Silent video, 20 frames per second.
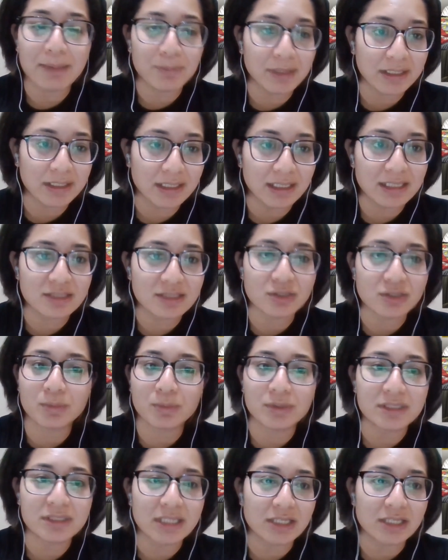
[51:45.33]
applicants
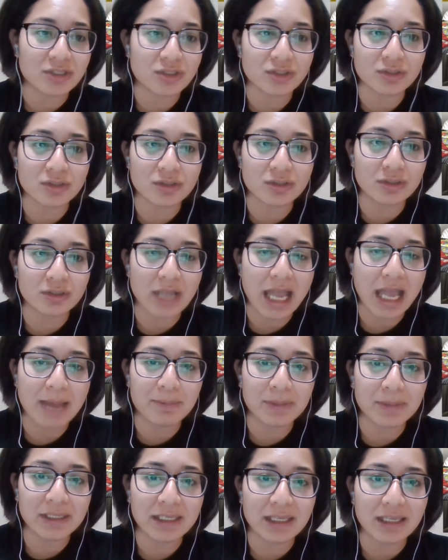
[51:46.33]
or potential
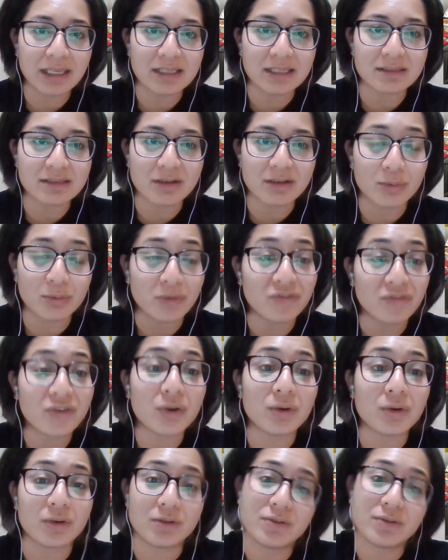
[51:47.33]
applicants are
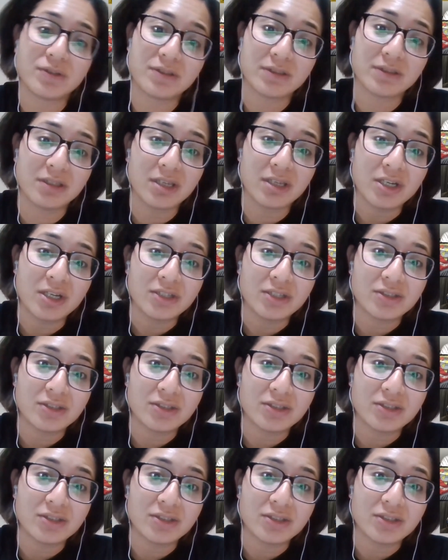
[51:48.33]
referrals.